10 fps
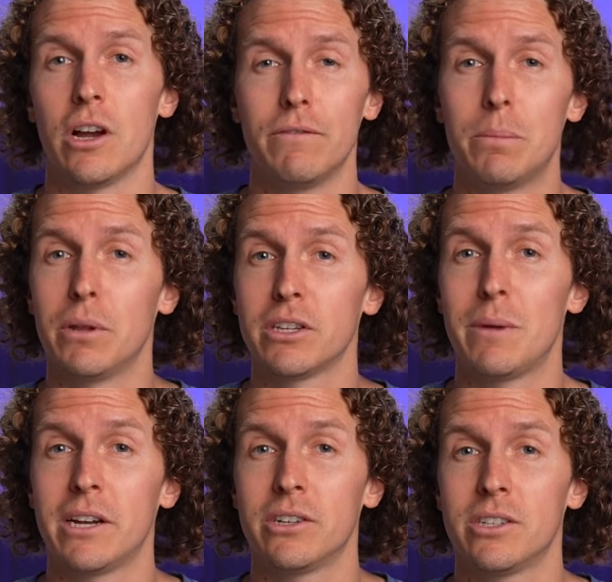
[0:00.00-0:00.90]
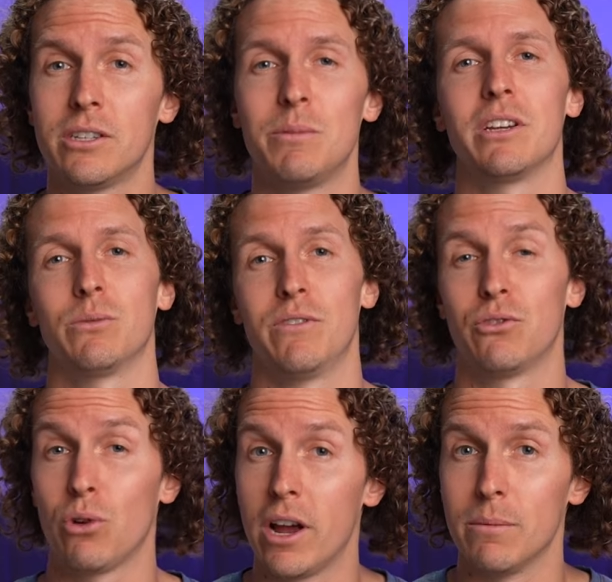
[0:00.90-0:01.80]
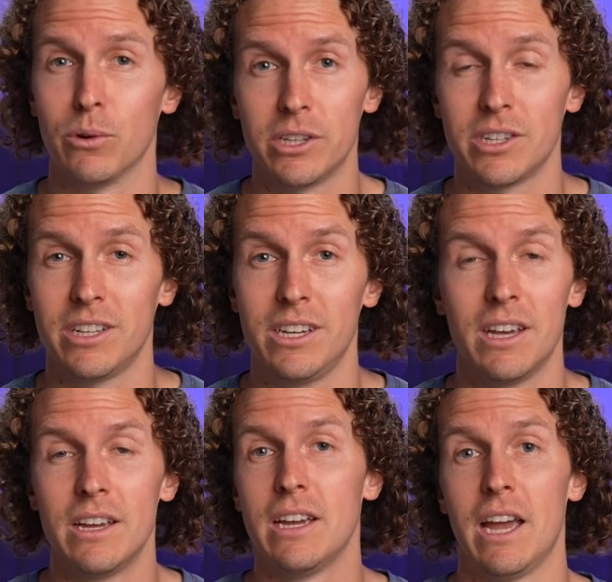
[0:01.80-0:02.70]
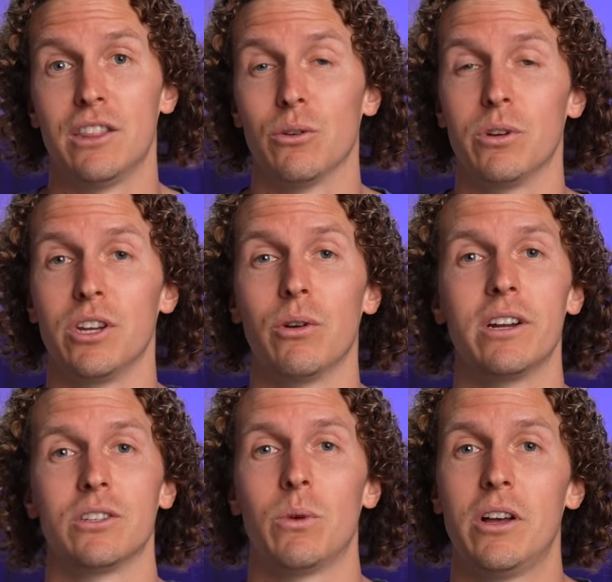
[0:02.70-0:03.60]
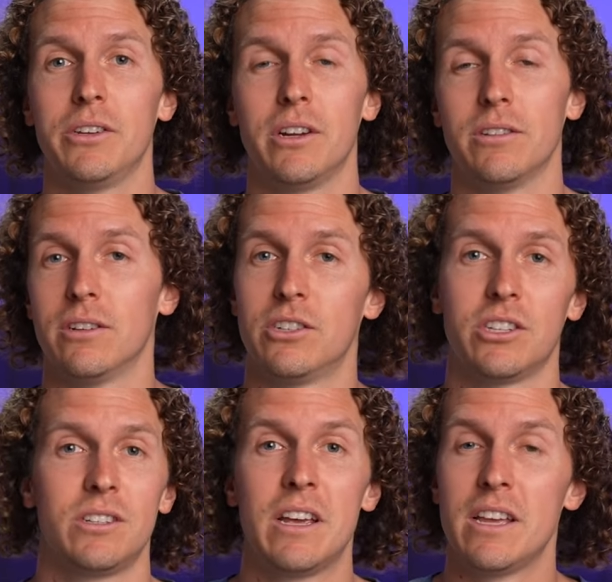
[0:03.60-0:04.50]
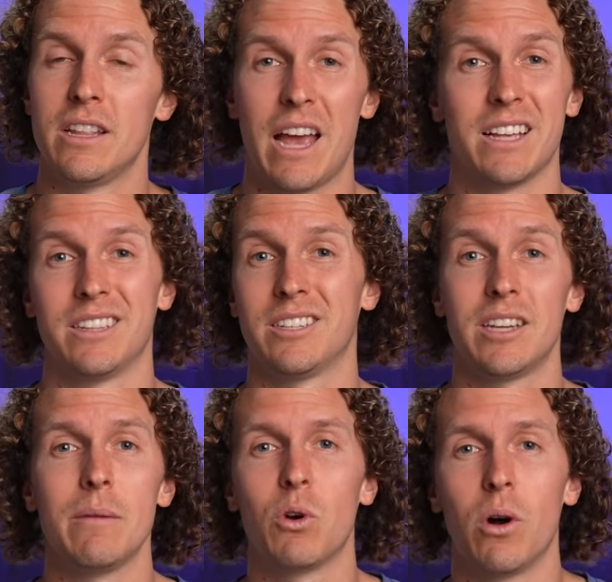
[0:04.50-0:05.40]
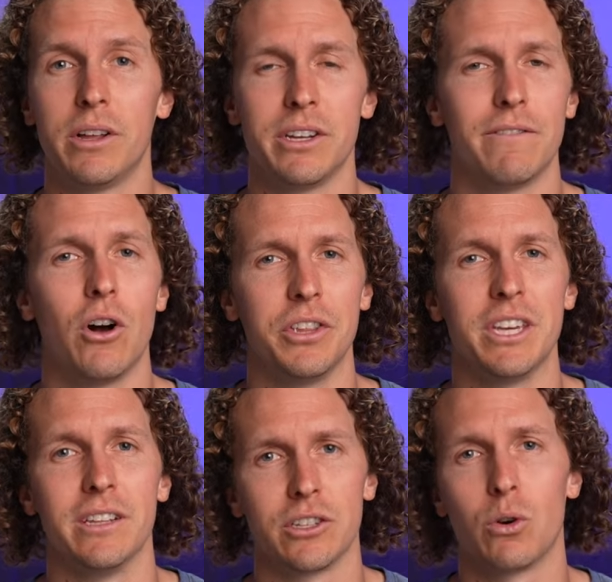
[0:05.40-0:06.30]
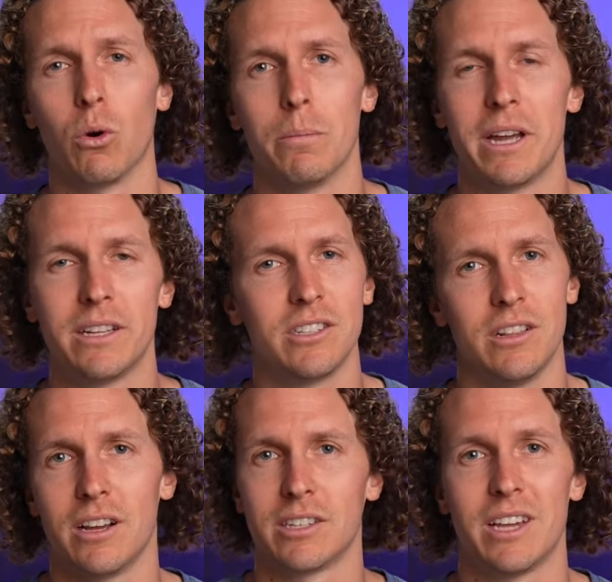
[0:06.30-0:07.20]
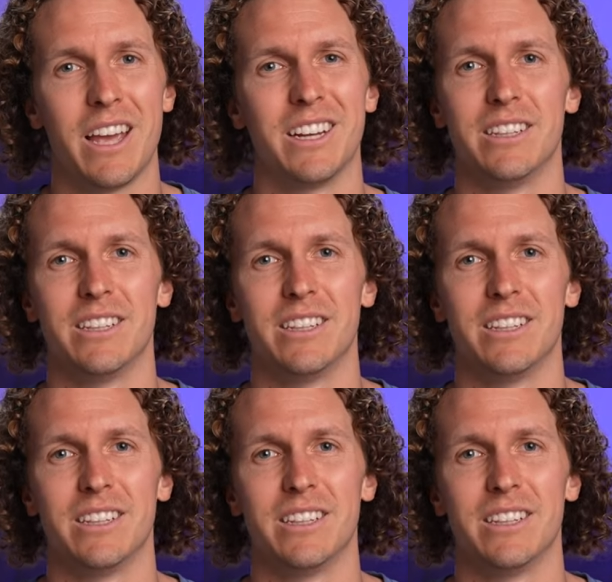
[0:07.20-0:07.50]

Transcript: of the Plus mattresses because we've tried them recently, and they're really great as well. You know, they're just at the same quality of all the Helix Core beds, Lux, and